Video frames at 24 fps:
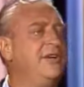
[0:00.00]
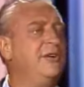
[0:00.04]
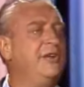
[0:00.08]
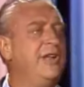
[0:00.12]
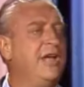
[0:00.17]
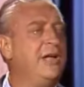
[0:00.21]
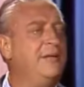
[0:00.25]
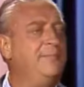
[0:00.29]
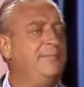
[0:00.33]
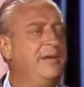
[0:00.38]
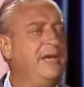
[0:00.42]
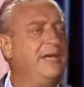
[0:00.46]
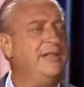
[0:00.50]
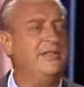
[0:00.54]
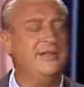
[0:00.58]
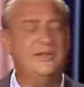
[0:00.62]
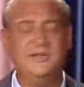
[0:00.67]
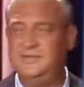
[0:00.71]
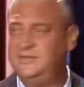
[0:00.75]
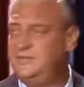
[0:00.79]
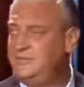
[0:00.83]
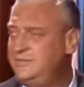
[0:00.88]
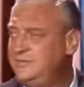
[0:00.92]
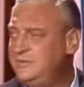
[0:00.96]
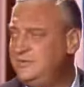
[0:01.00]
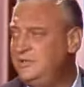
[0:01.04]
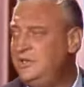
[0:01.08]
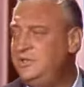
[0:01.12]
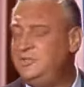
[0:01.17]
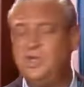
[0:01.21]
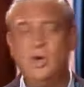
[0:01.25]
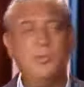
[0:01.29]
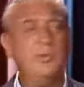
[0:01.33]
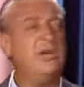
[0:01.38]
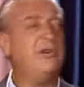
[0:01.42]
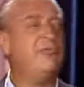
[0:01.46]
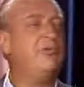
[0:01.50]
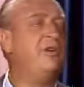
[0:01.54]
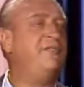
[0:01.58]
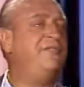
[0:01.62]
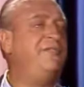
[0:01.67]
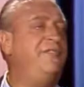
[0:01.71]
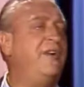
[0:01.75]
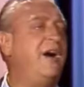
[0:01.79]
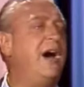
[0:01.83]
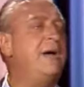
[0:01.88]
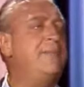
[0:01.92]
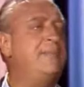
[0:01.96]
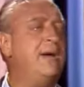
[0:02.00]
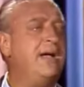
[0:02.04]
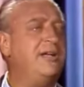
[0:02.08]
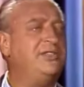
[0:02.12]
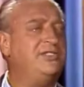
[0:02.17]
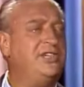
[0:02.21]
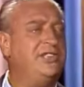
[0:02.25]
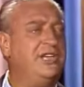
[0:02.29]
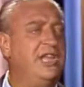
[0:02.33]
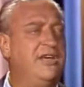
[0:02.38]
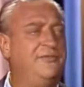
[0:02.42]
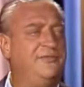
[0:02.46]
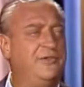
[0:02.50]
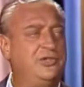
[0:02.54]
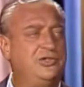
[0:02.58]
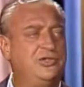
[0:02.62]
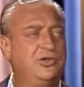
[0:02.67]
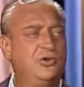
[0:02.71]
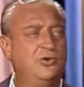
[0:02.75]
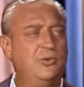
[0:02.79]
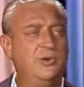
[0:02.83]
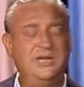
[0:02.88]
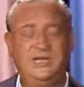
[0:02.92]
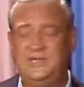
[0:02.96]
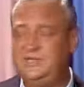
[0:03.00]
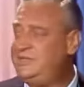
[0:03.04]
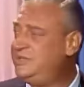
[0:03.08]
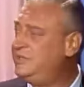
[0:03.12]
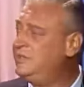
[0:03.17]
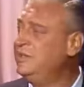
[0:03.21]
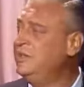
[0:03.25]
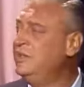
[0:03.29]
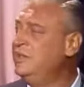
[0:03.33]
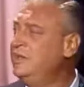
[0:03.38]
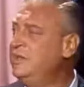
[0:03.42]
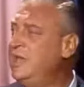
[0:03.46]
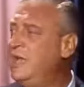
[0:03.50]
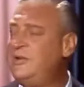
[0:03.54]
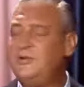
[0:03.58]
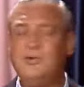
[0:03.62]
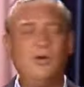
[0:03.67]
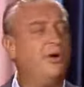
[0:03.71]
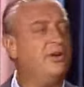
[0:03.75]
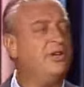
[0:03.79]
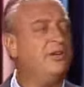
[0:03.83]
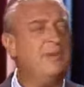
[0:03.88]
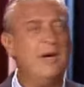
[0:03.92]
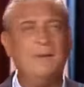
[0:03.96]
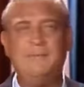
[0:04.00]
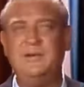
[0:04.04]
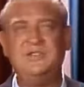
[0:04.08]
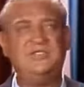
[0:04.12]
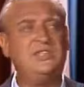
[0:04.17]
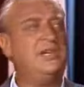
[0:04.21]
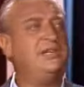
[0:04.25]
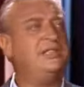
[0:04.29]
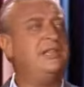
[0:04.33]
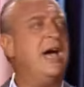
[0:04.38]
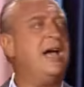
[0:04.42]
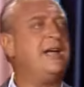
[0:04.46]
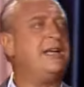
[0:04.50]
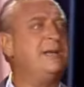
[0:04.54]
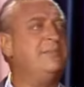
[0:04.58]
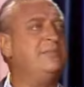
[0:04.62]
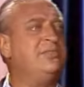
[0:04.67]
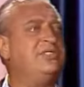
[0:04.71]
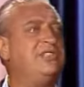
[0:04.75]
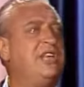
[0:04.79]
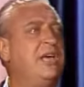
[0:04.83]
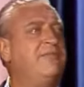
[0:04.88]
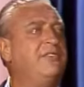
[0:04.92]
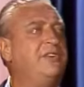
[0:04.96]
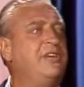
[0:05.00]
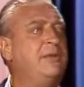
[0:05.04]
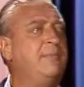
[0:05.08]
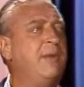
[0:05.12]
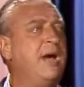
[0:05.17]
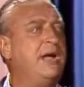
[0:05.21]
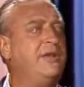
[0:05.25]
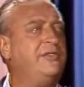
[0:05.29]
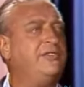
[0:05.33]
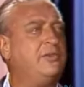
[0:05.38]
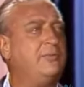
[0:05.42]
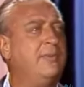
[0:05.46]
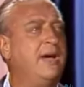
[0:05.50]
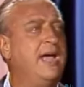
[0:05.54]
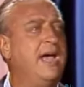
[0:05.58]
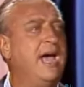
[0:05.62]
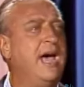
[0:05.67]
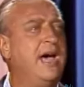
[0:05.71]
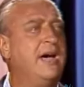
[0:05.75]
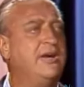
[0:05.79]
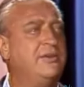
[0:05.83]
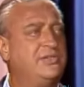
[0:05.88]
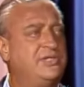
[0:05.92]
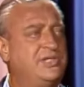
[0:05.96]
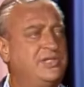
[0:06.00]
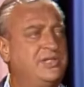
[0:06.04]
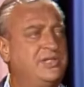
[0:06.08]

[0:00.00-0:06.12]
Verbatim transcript: help either. He told me to run five miles a day for two weeks. I called him up. I said, Doc, I'm 70 miles from my house.